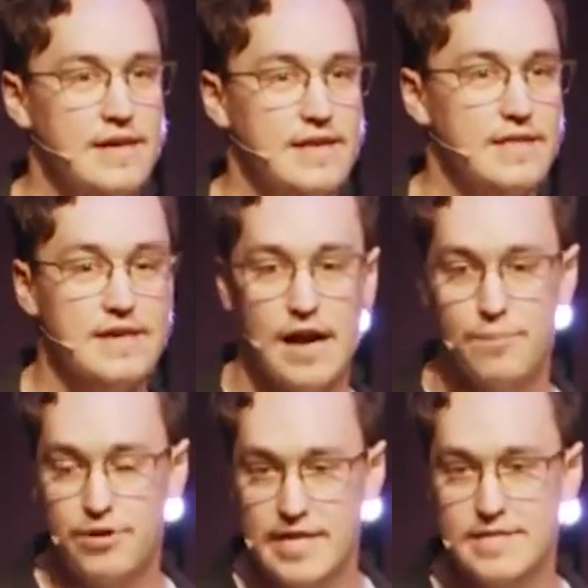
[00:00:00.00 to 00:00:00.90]
that God
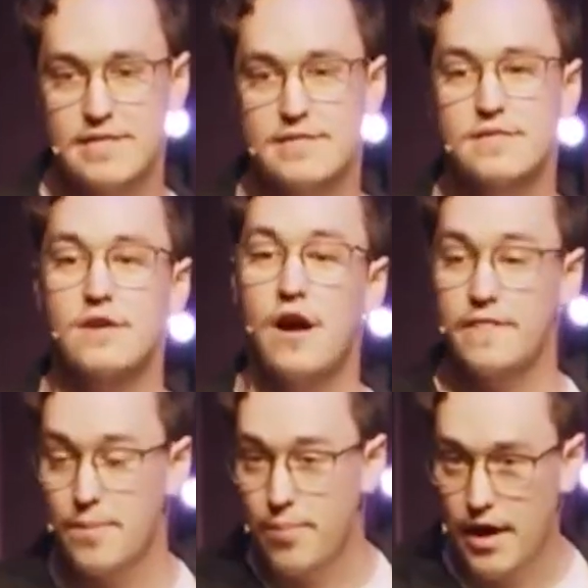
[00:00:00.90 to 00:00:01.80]
places on
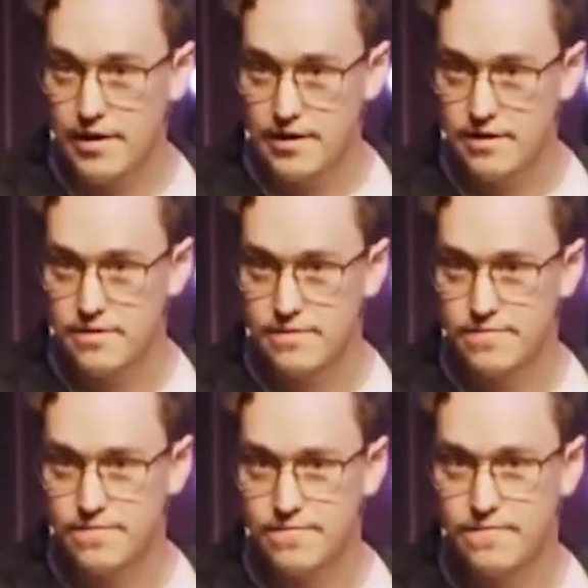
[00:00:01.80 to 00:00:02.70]
the body.
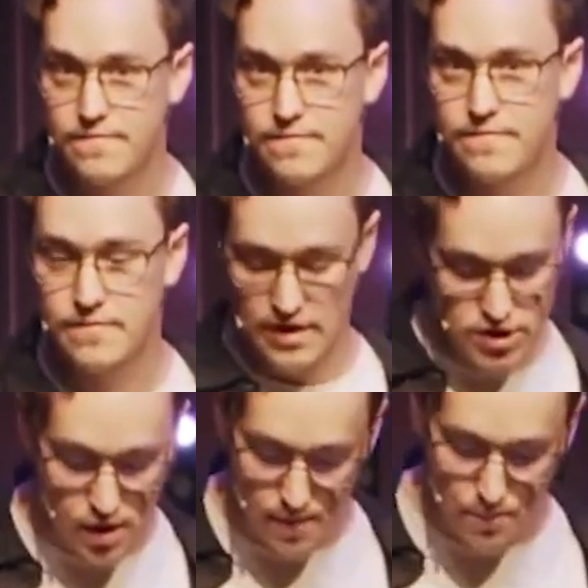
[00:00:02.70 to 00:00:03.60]
And
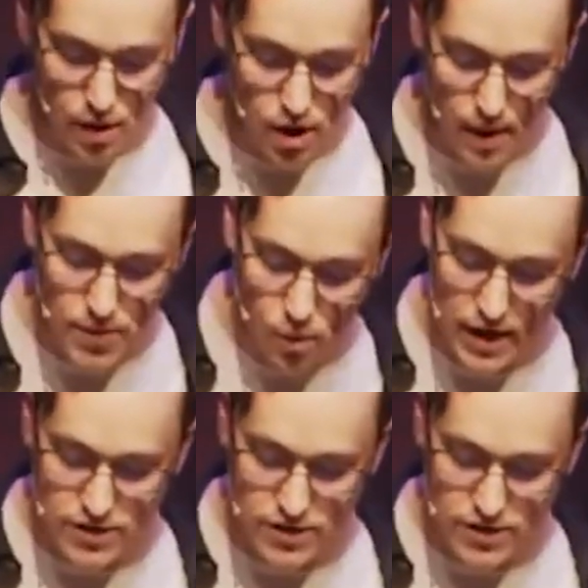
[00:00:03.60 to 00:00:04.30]
so, uh, Paul, I'm going to walk